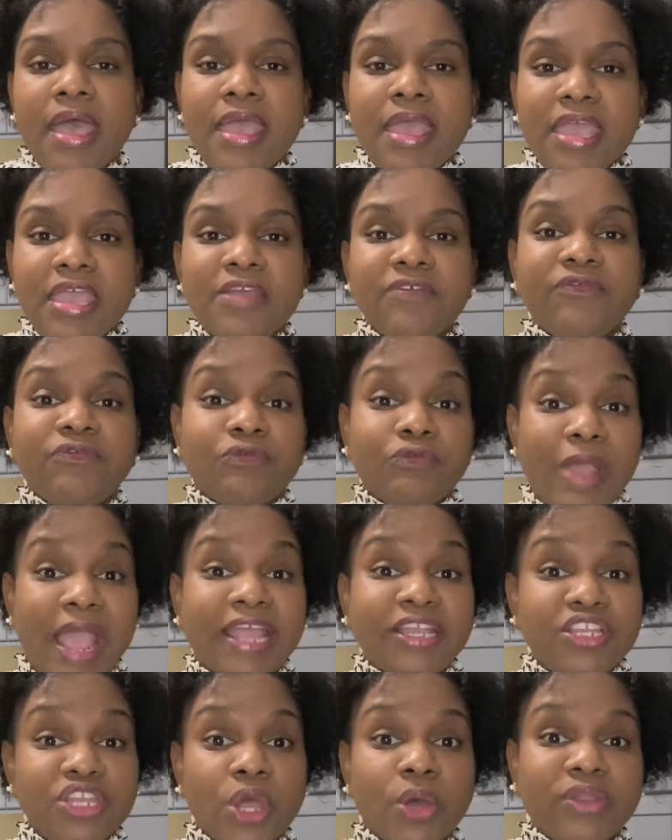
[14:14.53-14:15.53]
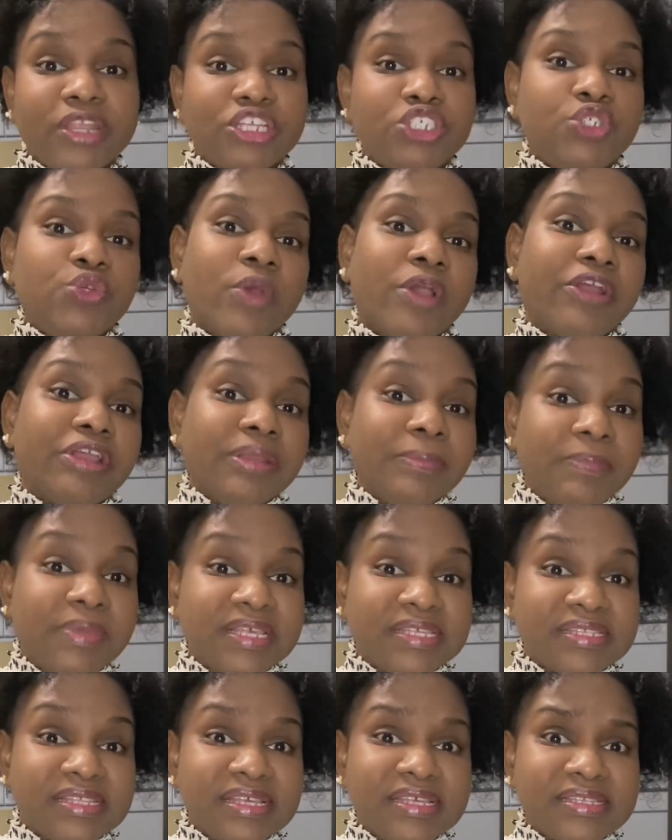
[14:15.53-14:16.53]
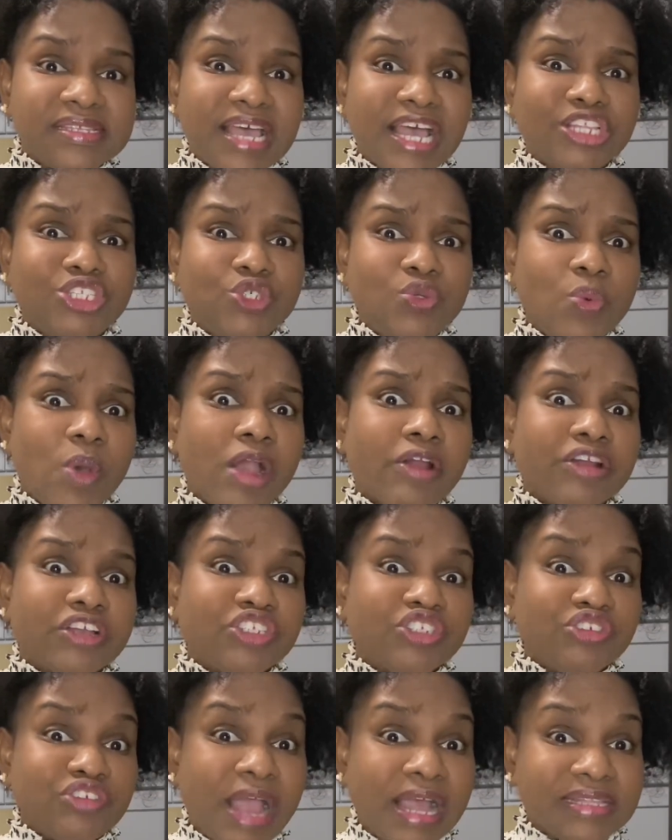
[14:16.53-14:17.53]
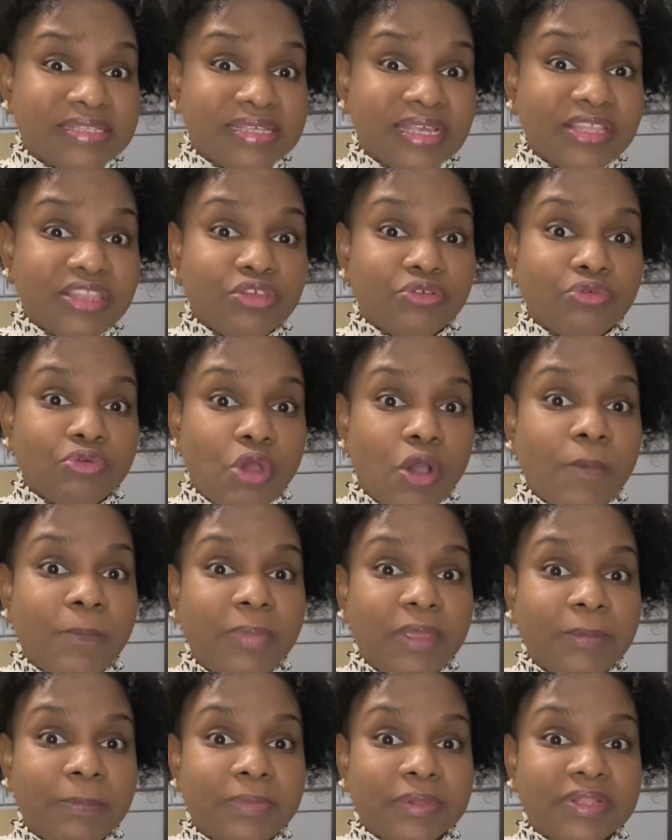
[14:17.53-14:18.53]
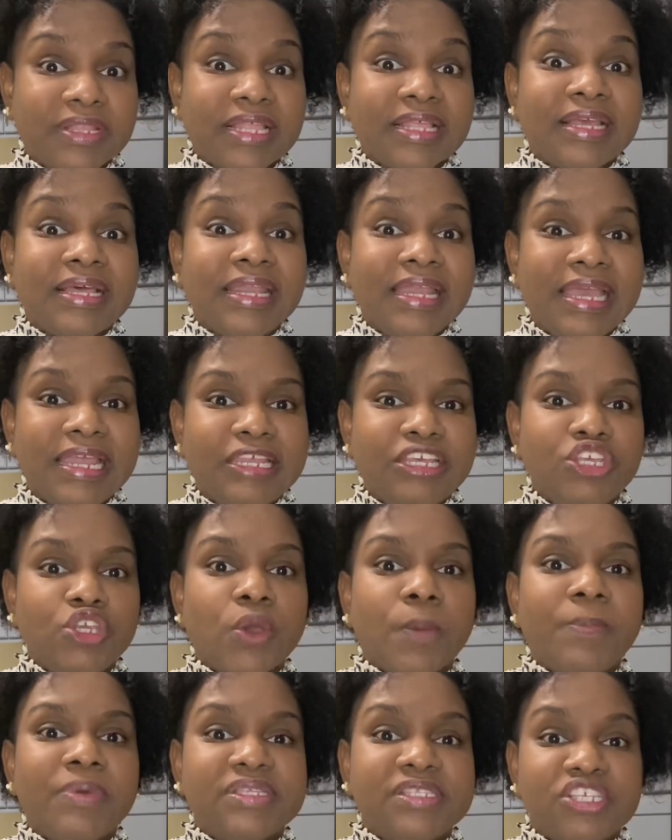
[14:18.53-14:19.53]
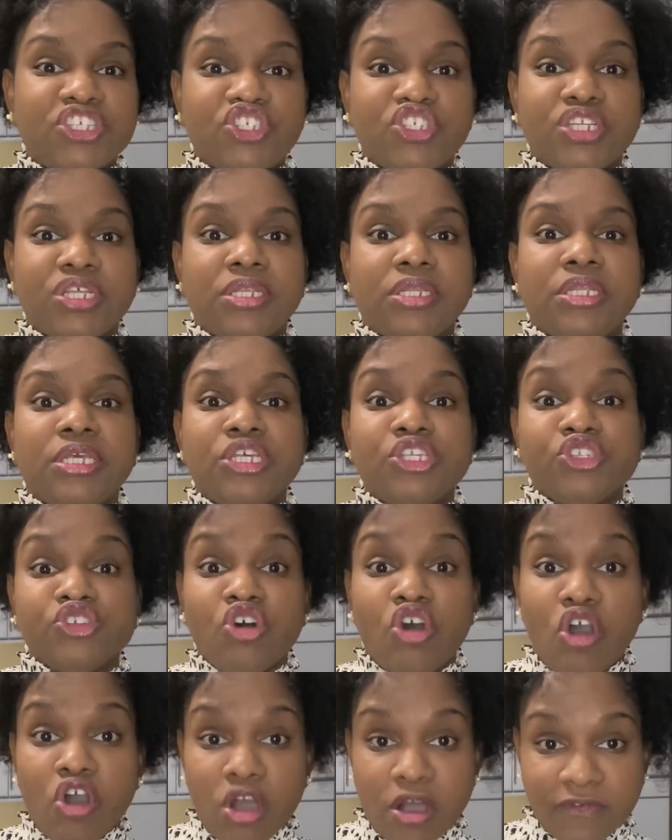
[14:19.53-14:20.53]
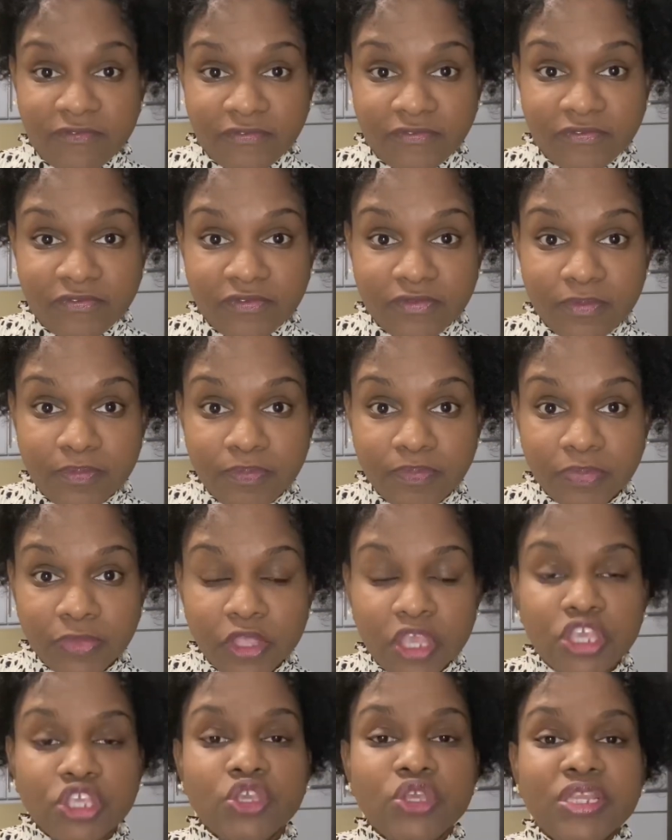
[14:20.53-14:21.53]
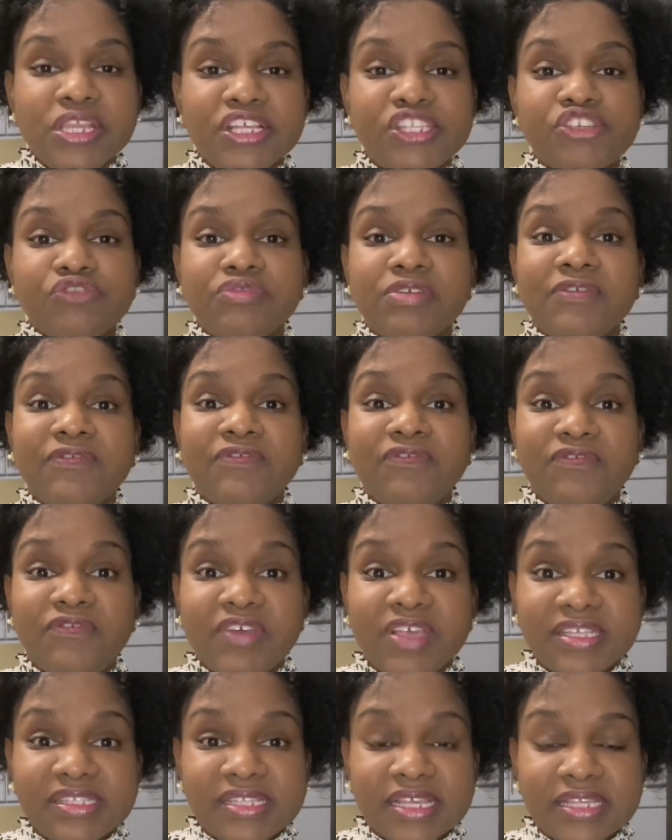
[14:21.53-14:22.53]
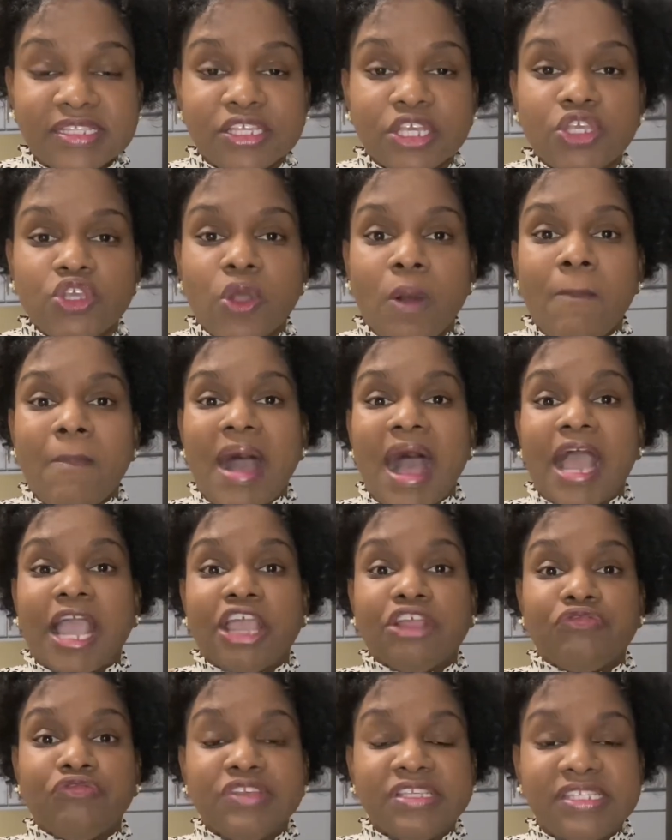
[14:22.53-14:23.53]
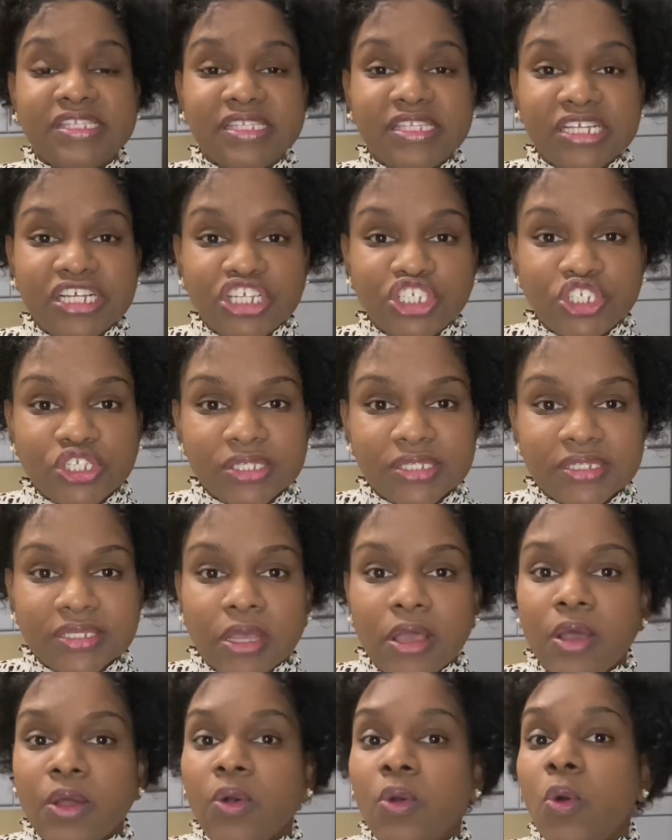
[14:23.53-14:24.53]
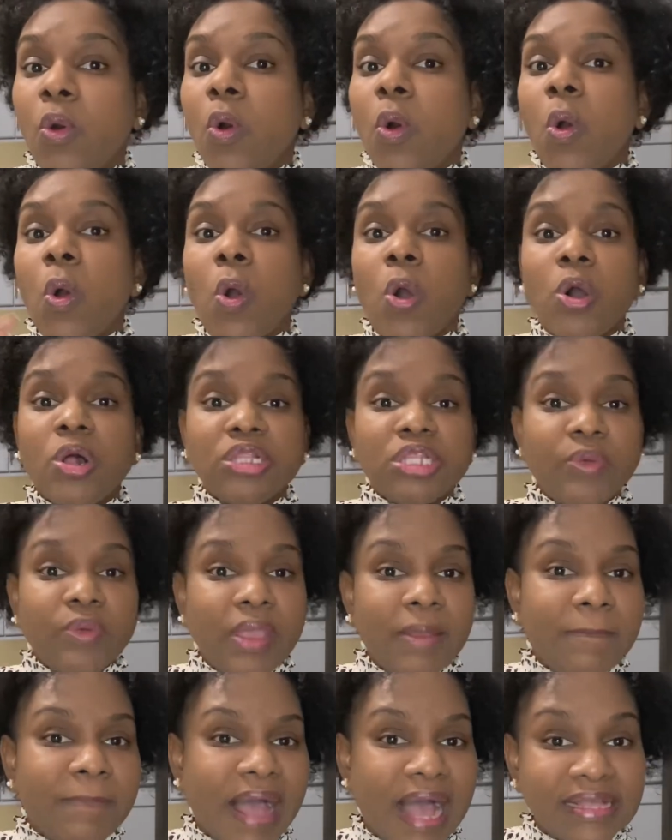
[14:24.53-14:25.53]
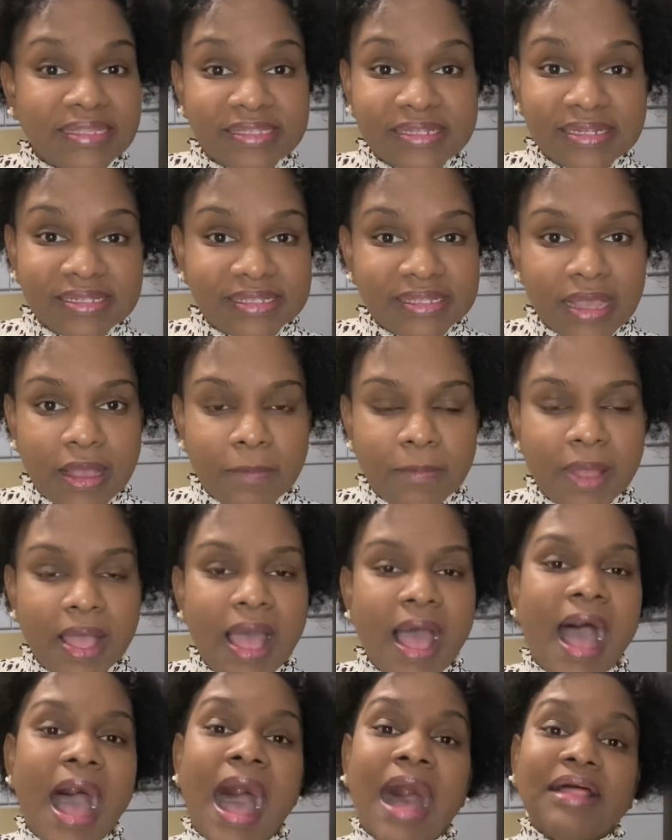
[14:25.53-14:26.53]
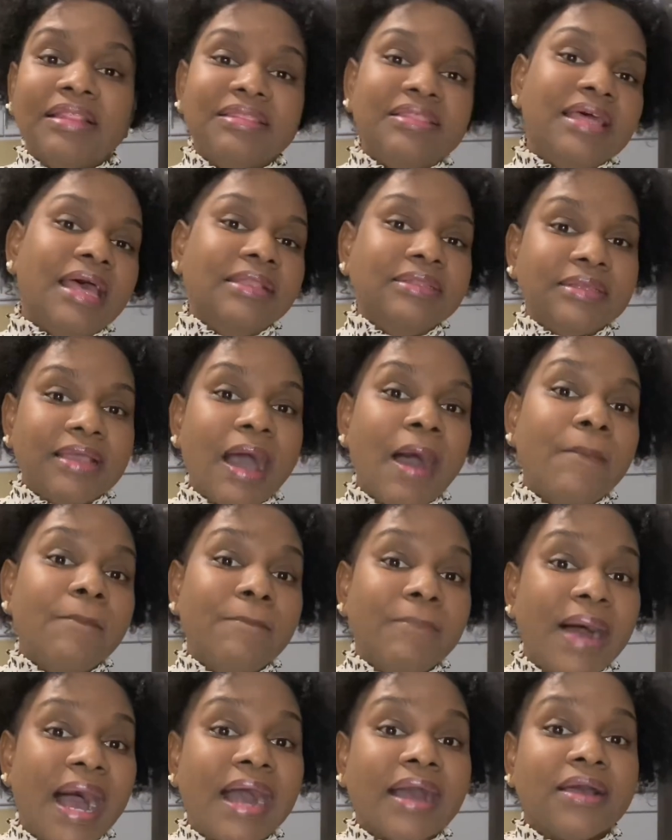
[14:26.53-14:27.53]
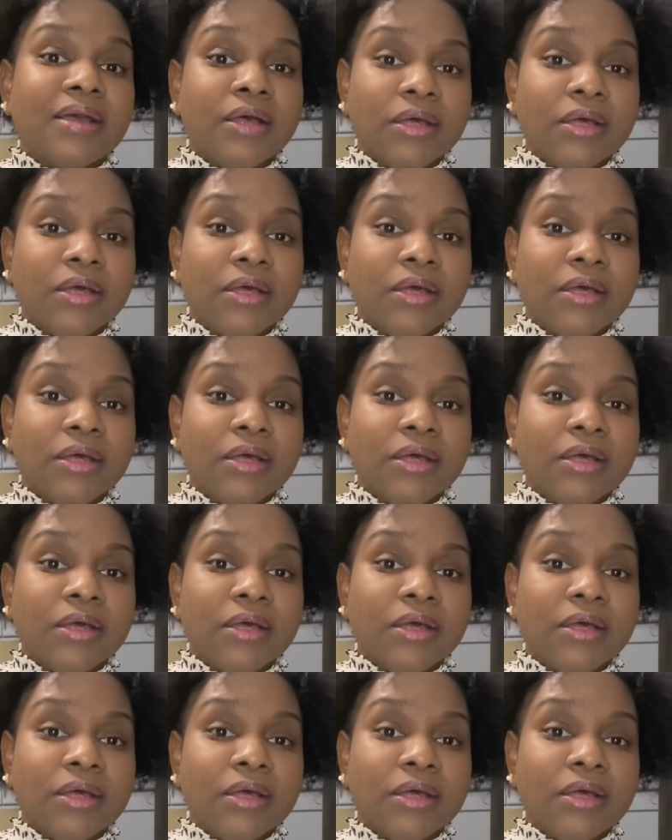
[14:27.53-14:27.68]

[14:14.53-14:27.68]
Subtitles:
If right now that you are in business and you are attracting the wrong people, then clearly your positioning is off. You need to revisit your market research, go all the way back to the top, and then come back